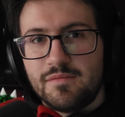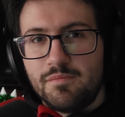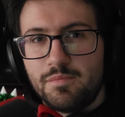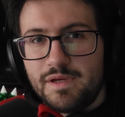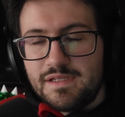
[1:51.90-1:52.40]
and
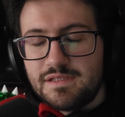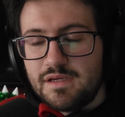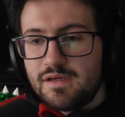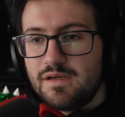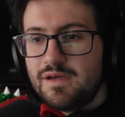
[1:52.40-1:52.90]

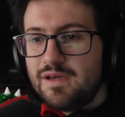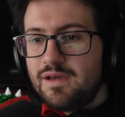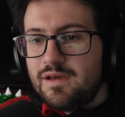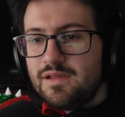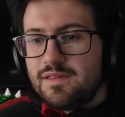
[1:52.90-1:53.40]
basic.
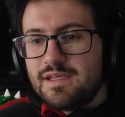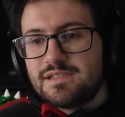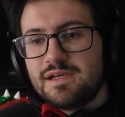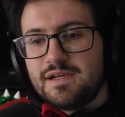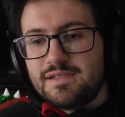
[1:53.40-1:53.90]

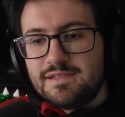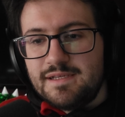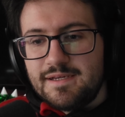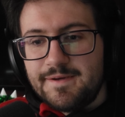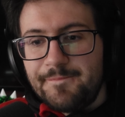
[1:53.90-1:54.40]
This
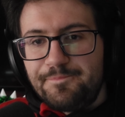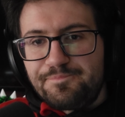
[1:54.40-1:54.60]
idea